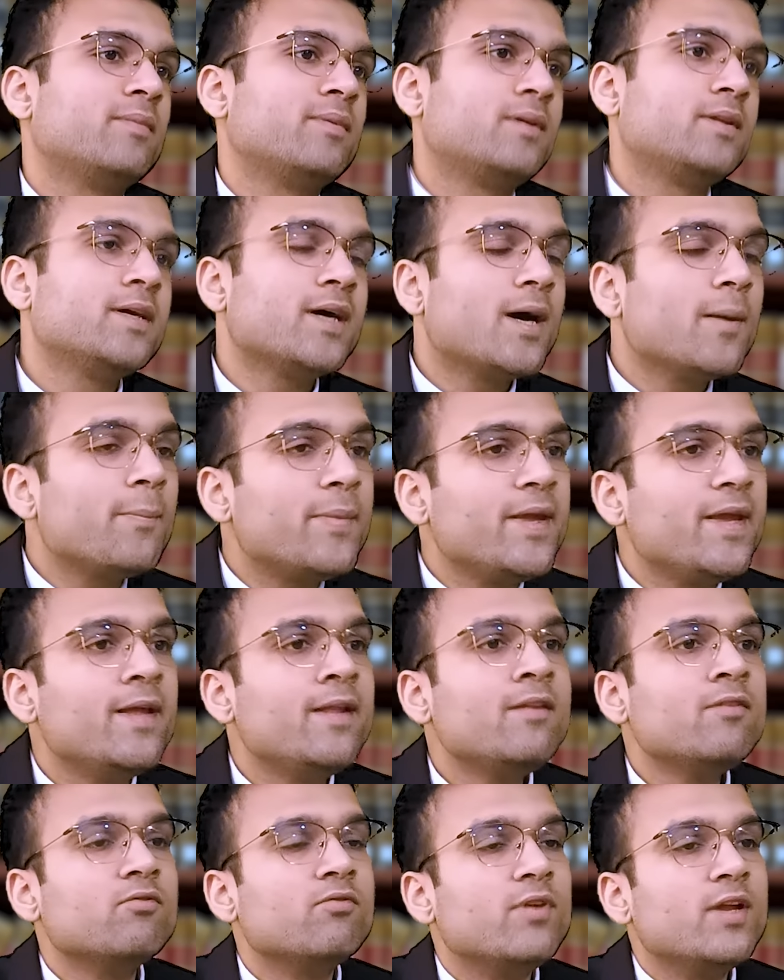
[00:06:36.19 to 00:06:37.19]
the
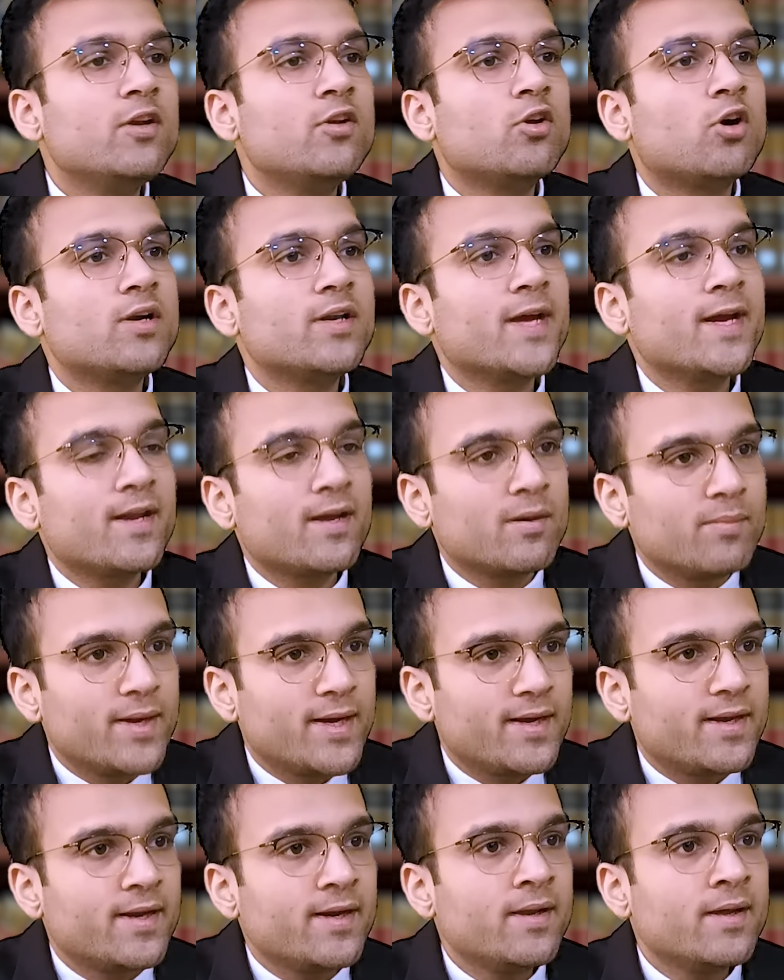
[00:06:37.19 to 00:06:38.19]
appeal will not get
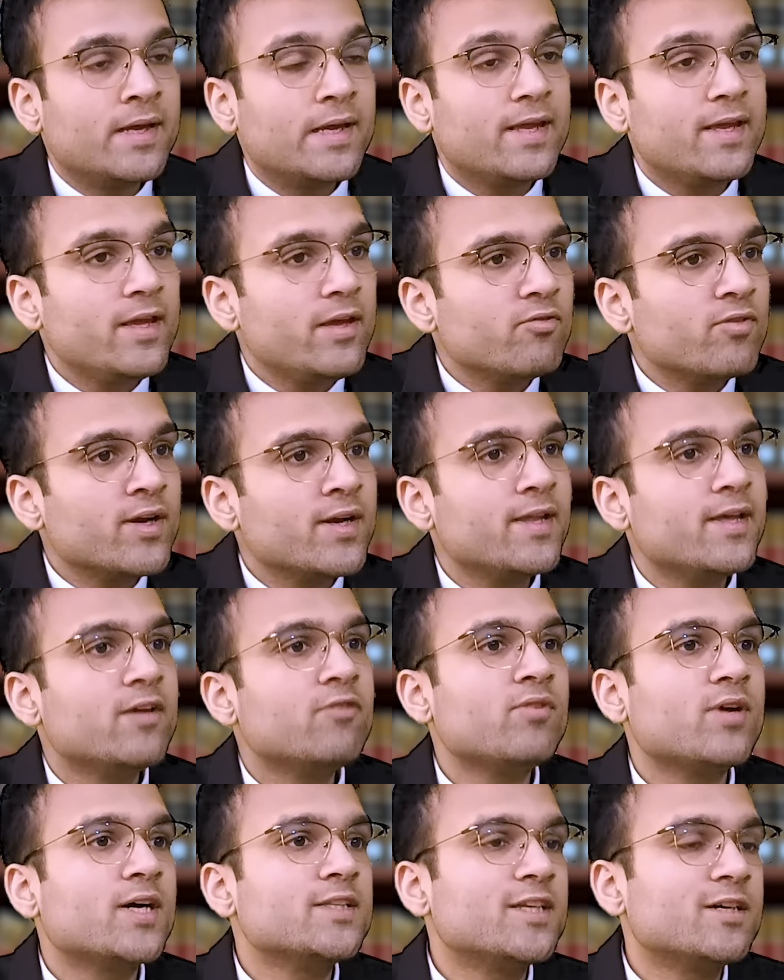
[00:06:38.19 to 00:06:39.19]
abated even
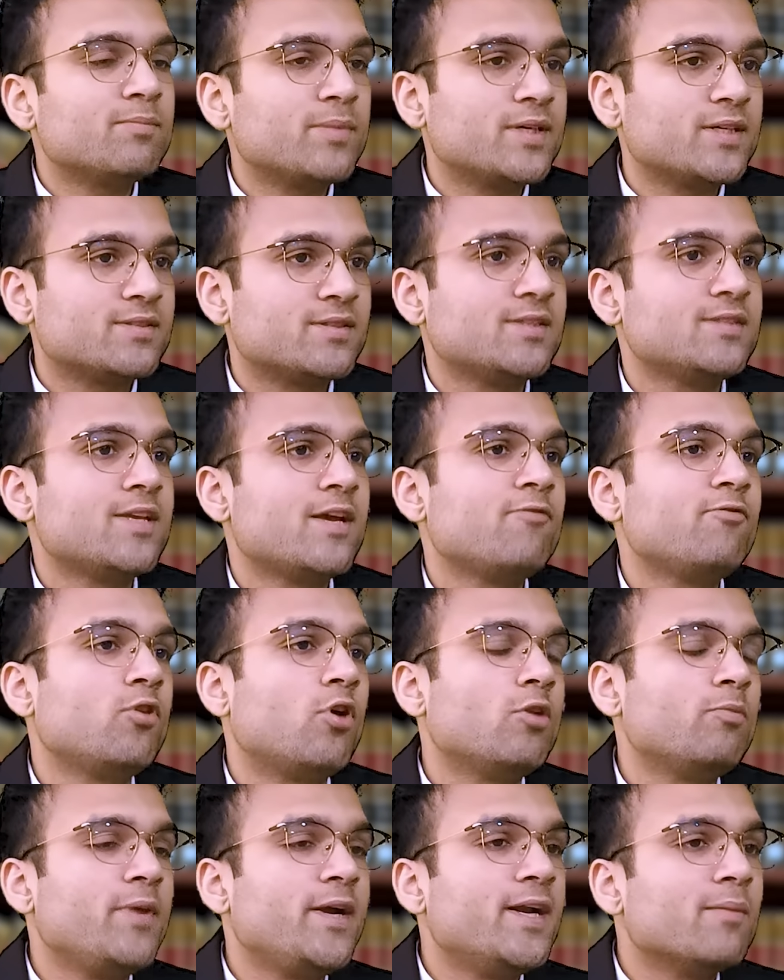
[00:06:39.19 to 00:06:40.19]
if other persons have
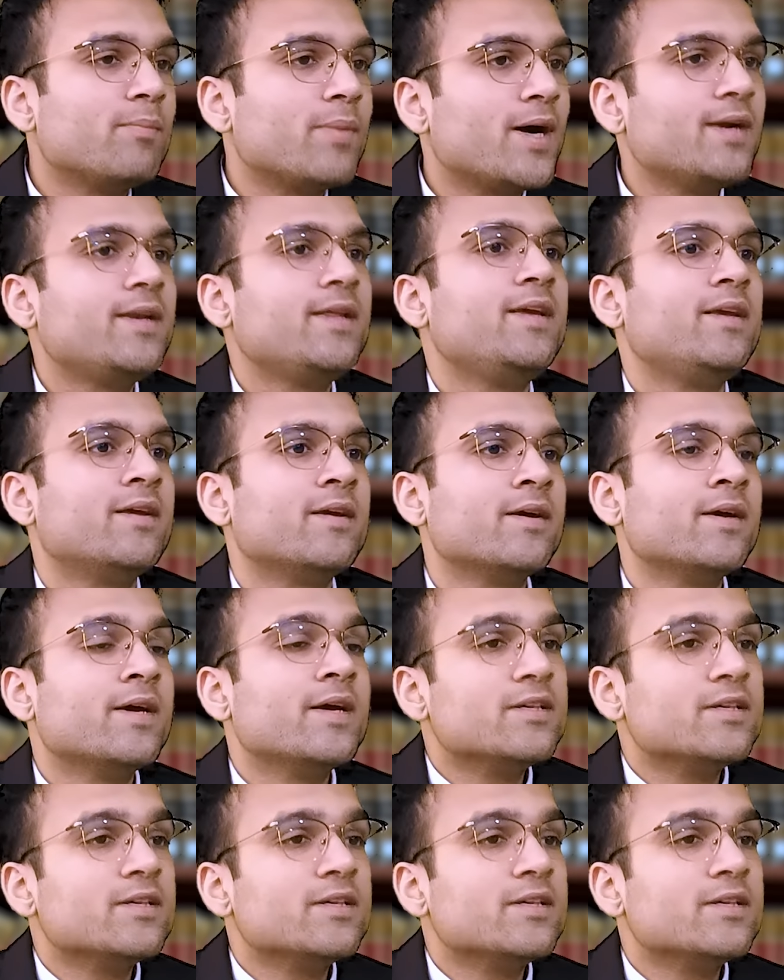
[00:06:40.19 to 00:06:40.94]
not made a party.